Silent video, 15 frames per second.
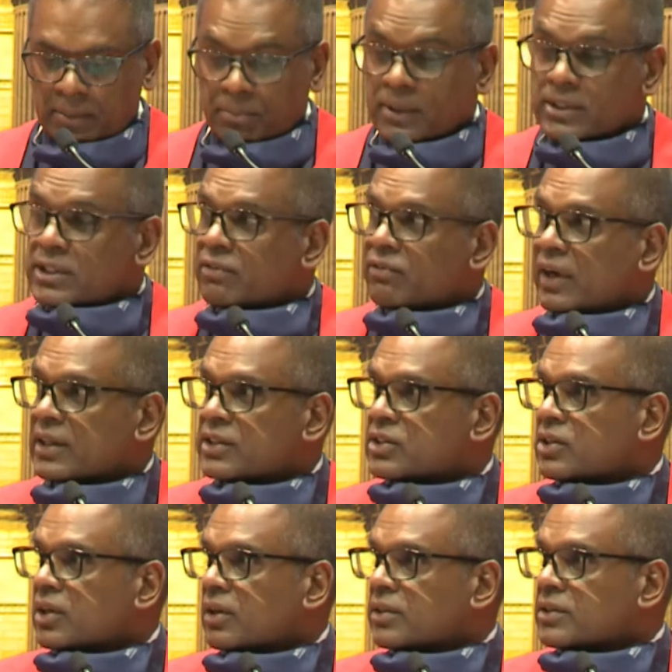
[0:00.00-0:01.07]
Mr.
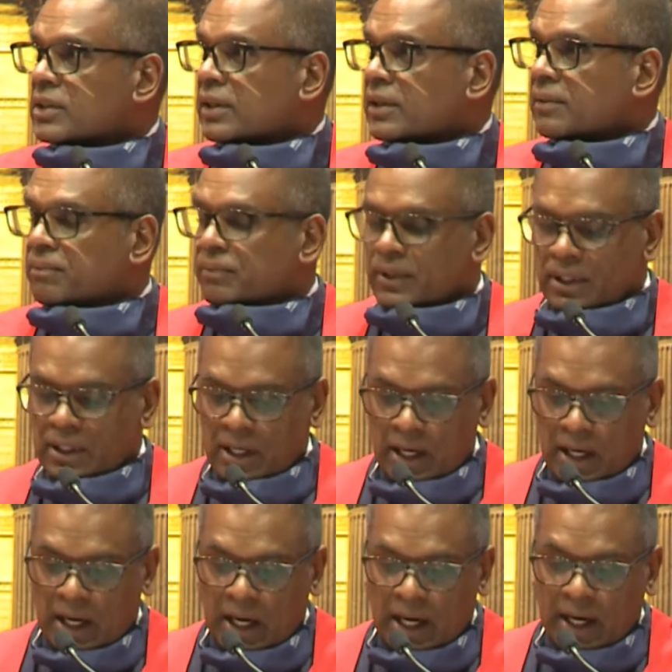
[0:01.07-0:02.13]
Vice-Chancellor,
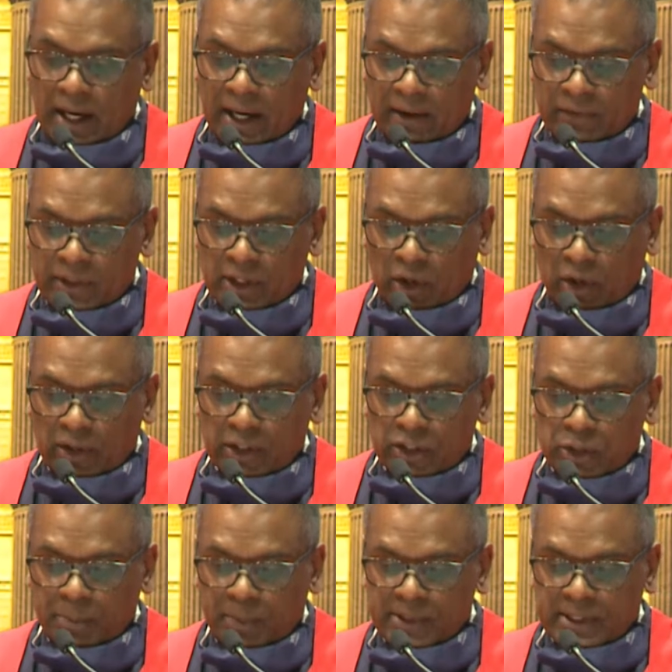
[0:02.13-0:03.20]
I have the honor
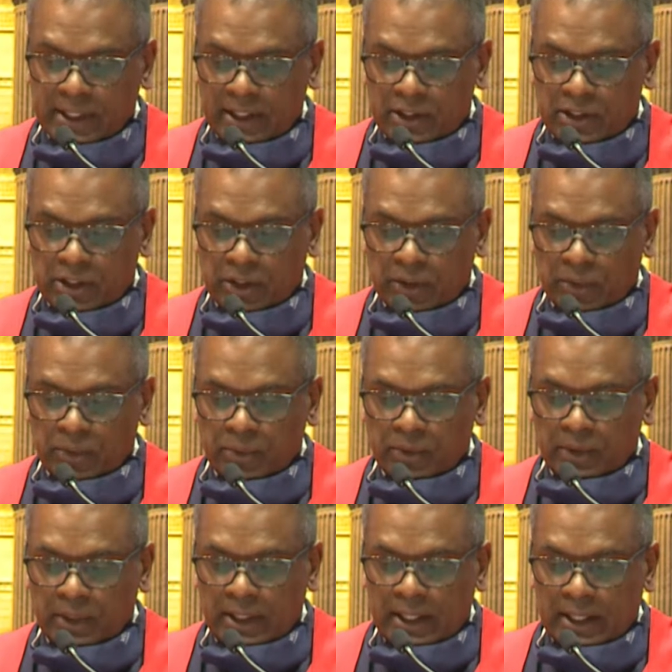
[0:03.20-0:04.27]
to present to you
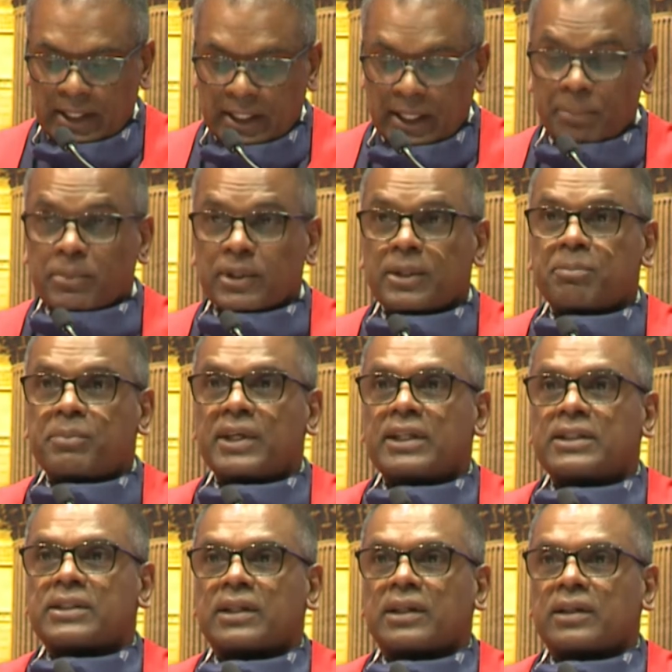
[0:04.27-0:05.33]
Kimberly
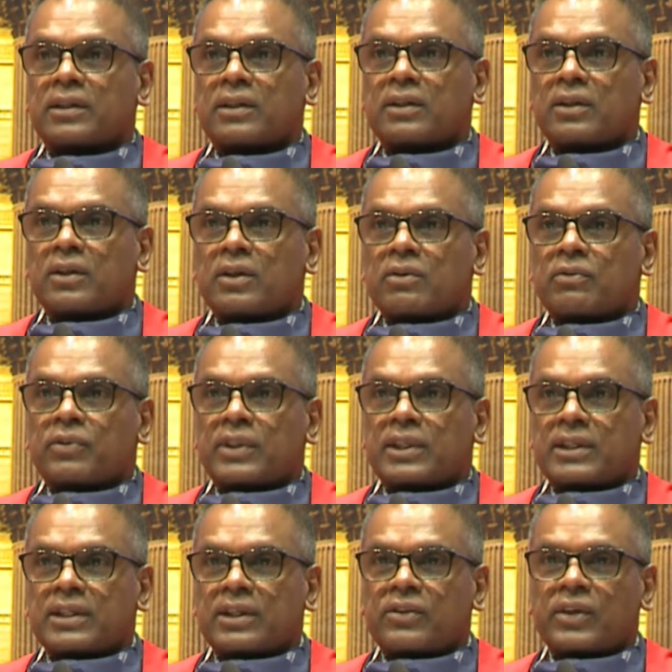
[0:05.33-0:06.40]
Beaton for
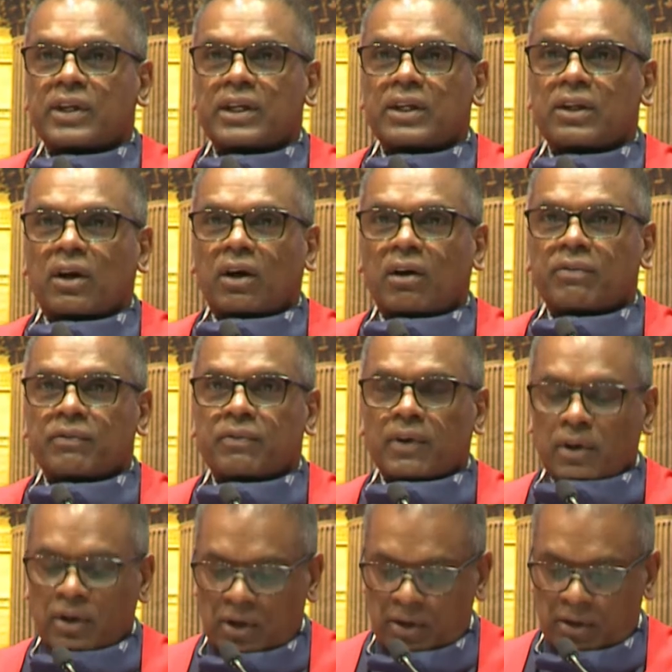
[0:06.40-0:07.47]
the degree of
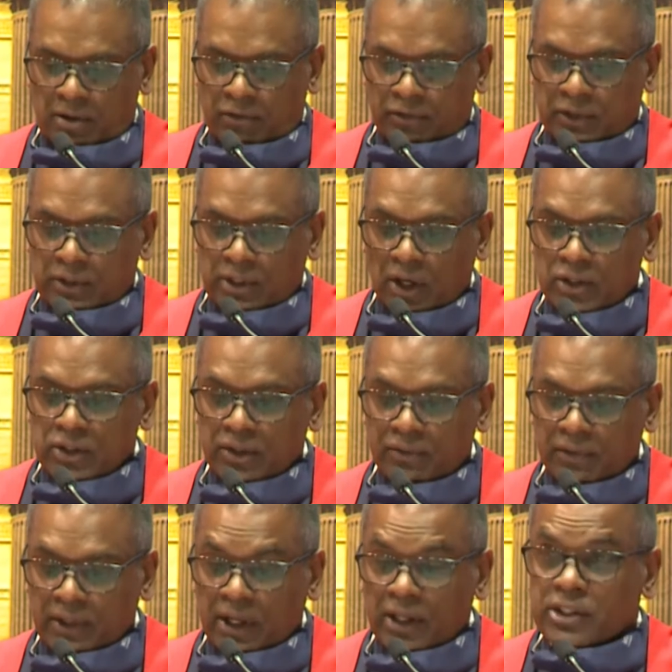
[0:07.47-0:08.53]
Doctor of
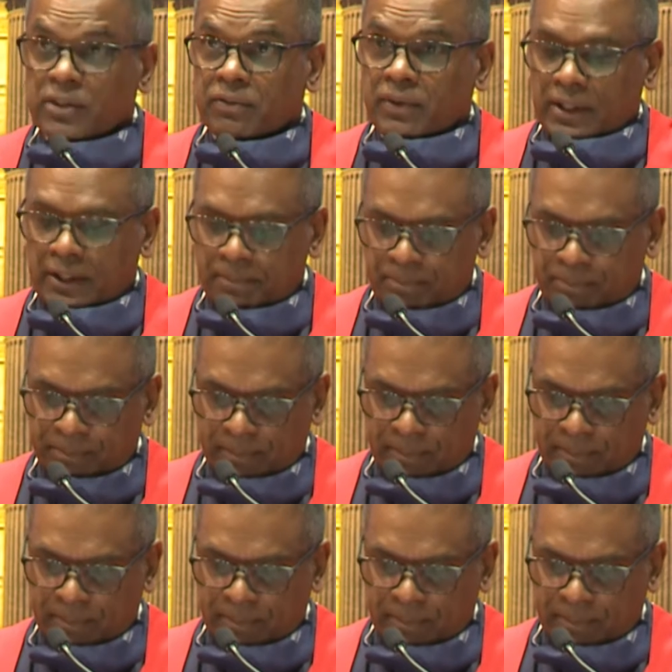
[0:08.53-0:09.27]
Philosophy.